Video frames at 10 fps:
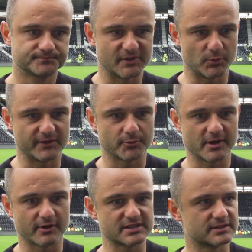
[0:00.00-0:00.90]
Look, we have to be
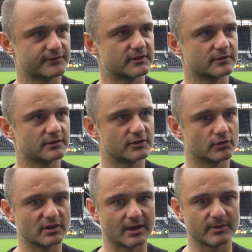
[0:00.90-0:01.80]
aggressive to
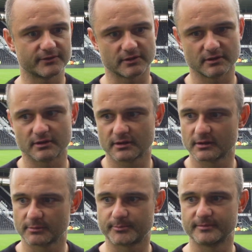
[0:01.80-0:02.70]
do that. We
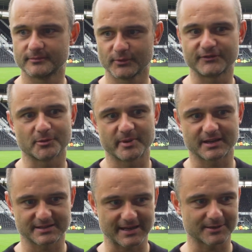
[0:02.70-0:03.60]
have to pick
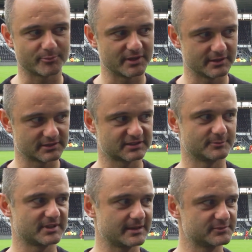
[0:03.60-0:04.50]
attacking players.
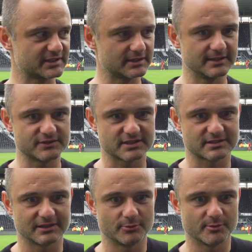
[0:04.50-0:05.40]
Sometimes that leaves us
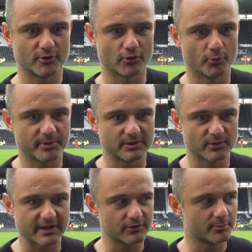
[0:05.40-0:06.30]
a little bit more open
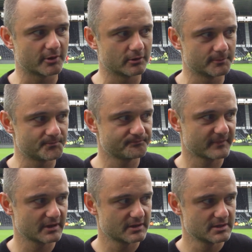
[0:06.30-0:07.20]
without the ball.
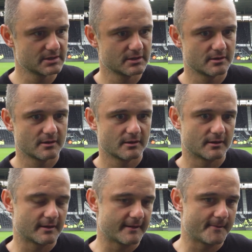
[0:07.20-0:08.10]

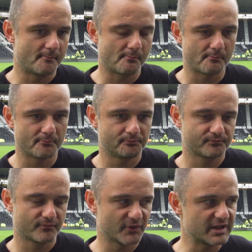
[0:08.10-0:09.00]

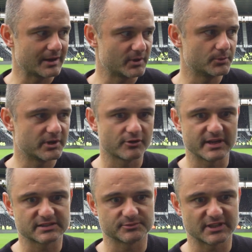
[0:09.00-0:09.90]
But yeah, we
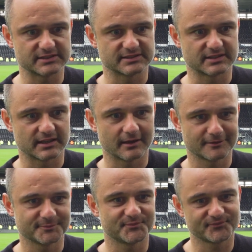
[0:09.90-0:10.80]
created some chances today.
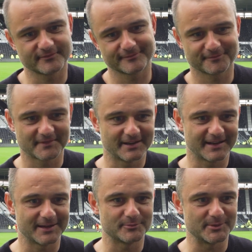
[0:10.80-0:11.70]

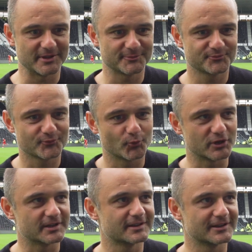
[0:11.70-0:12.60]
Again, maybe
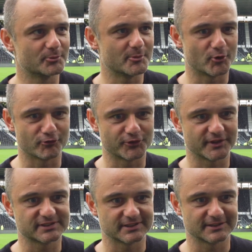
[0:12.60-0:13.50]
want it a little bit more
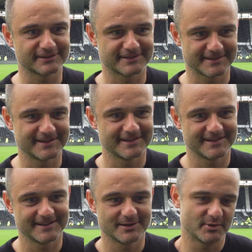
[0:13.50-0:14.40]
ruthless, and
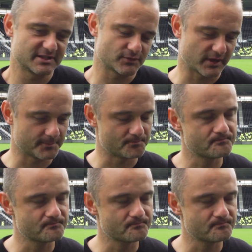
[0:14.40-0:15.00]
that's okay.